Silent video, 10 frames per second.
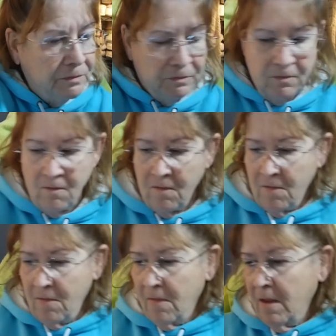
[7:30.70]

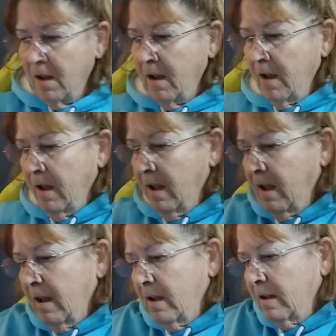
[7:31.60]

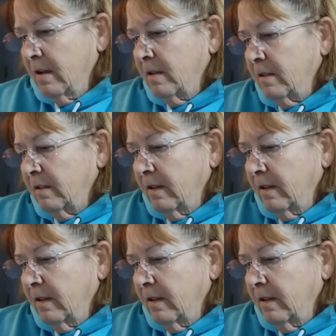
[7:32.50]
[no speech]